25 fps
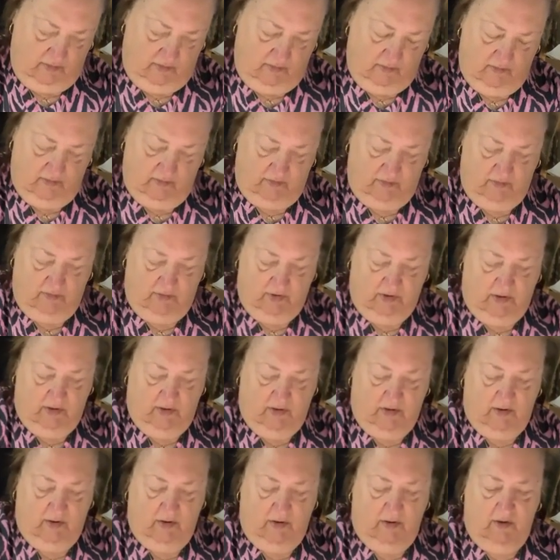Oh,
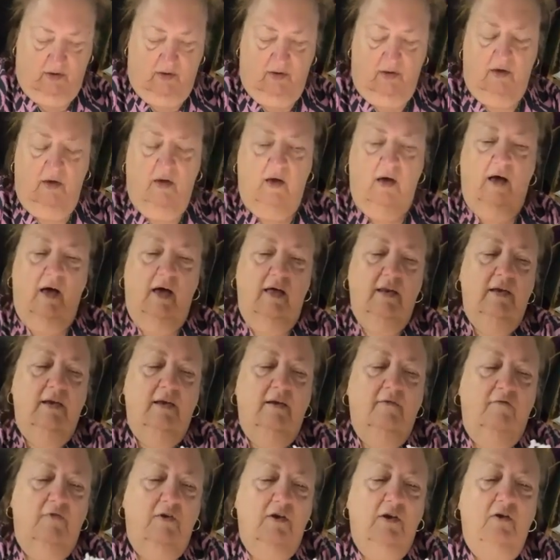I
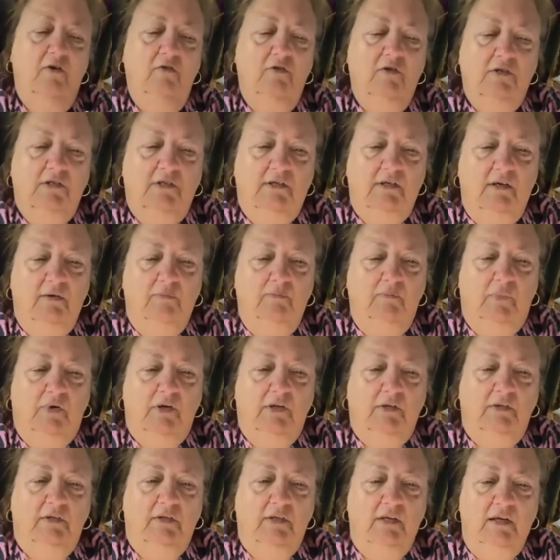didn't even notice
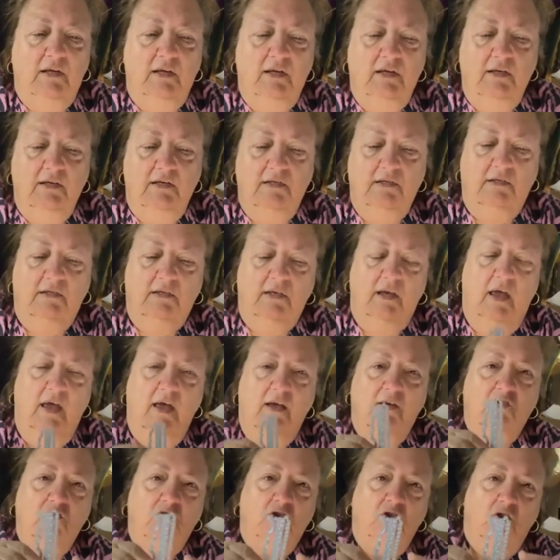it, but these
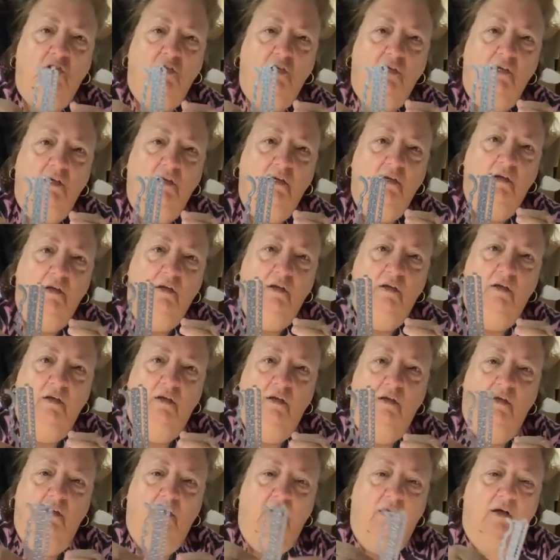actually
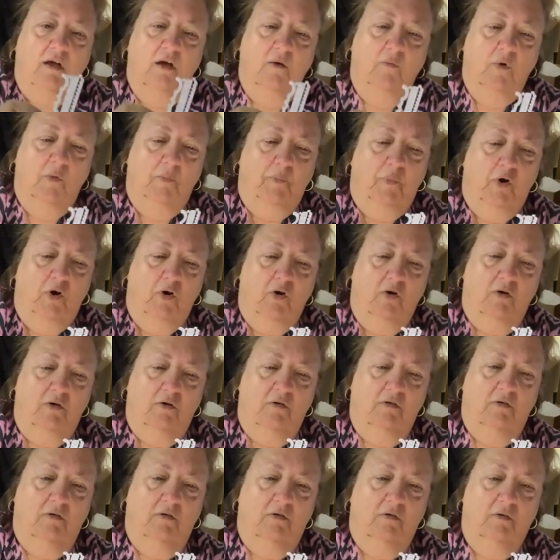come
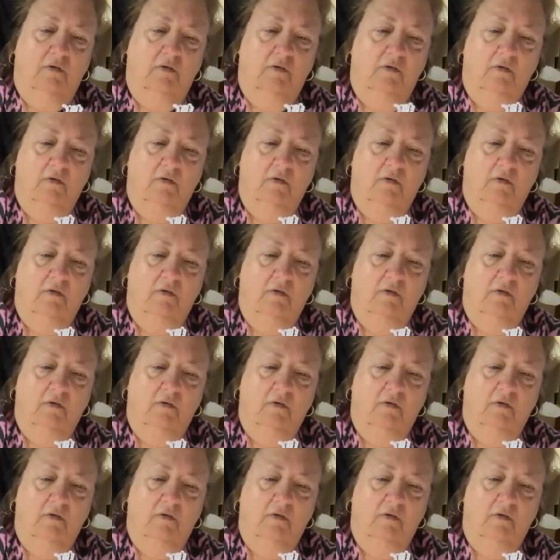apart.